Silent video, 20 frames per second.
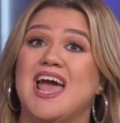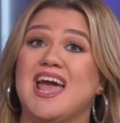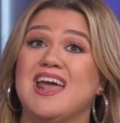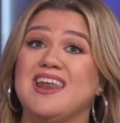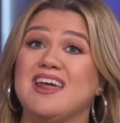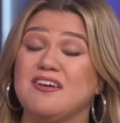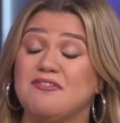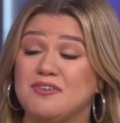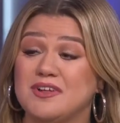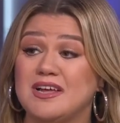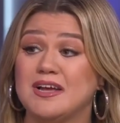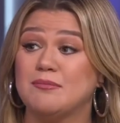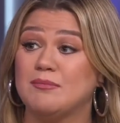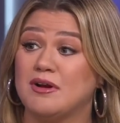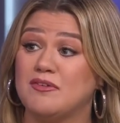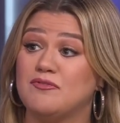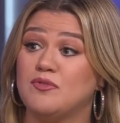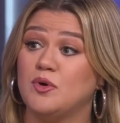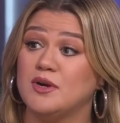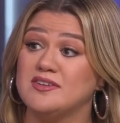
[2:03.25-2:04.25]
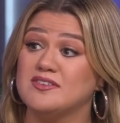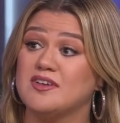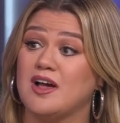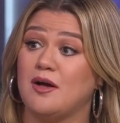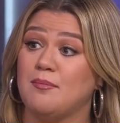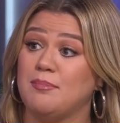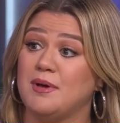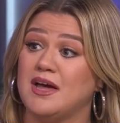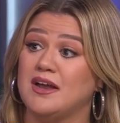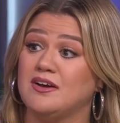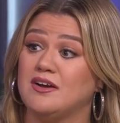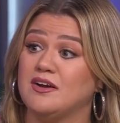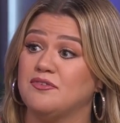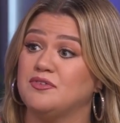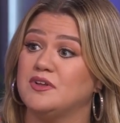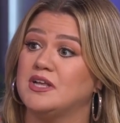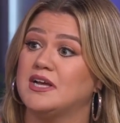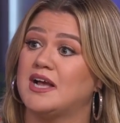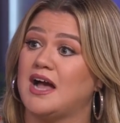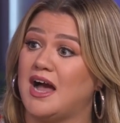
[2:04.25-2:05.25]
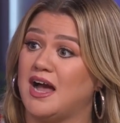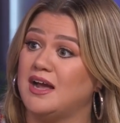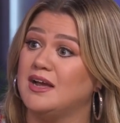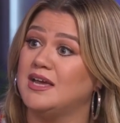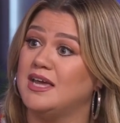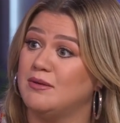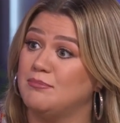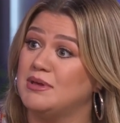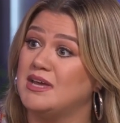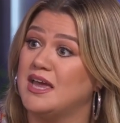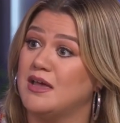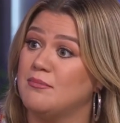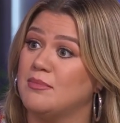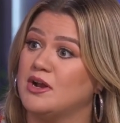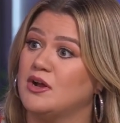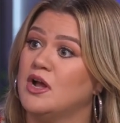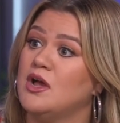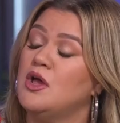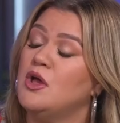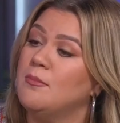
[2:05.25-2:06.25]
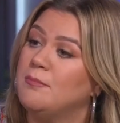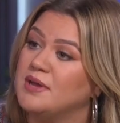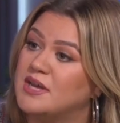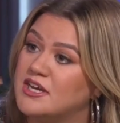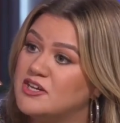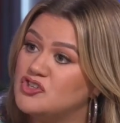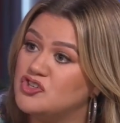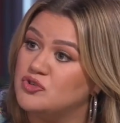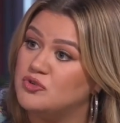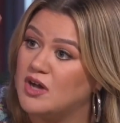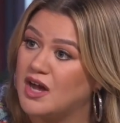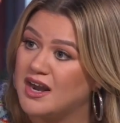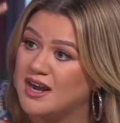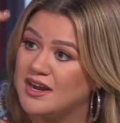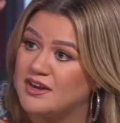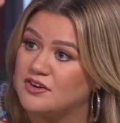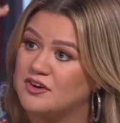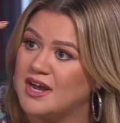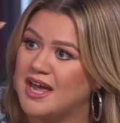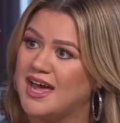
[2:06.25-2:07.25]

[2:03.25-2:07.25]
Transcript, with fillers: And I feel like my voice got better. I feel like I became better you because you got out of your